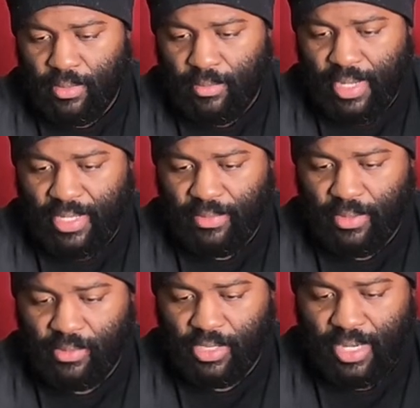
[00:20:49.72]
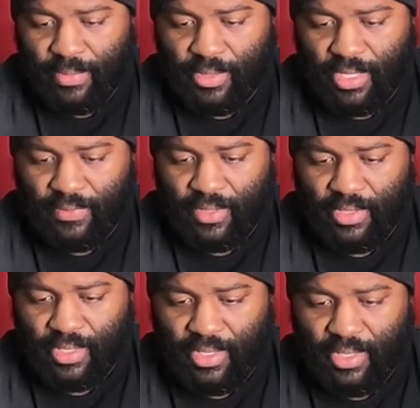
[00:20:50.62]
Bass Pro Shop and stuff. This
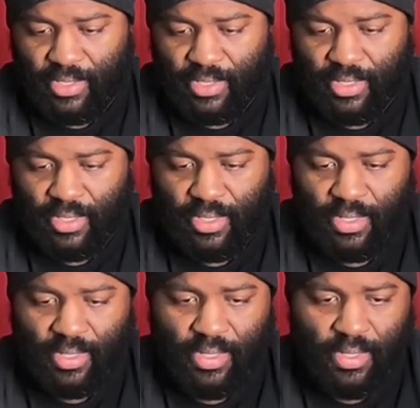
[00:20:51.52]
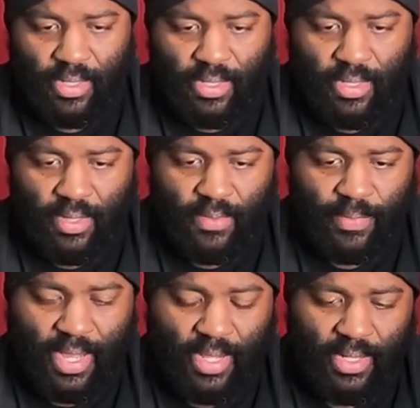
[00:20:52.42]
is the
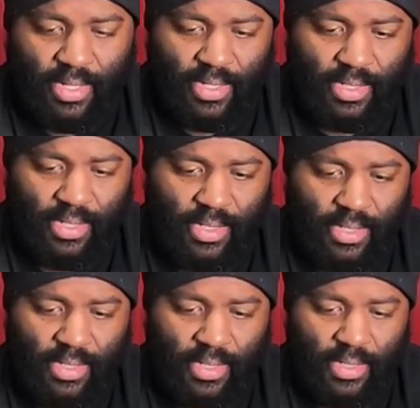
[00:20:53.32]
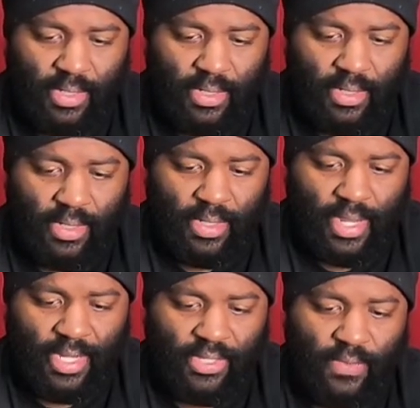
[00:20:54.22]
Rapala
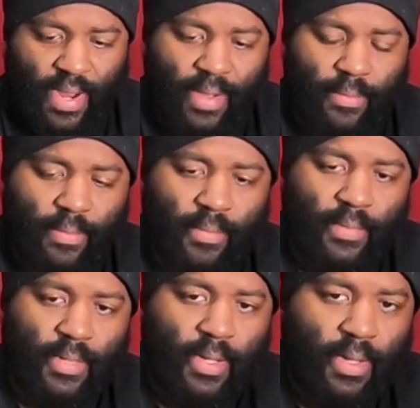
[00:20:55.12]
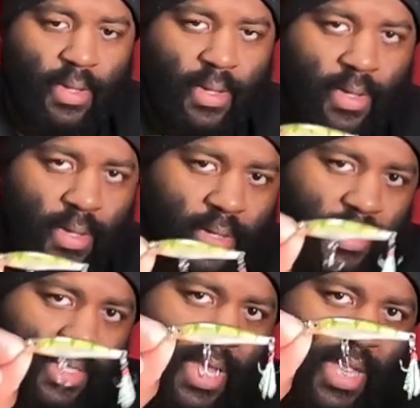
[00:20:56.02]
X-Wrap,
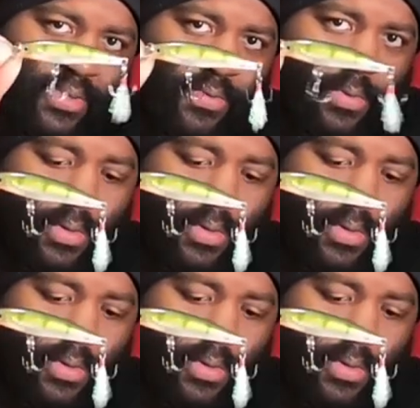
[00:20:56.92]
size 4,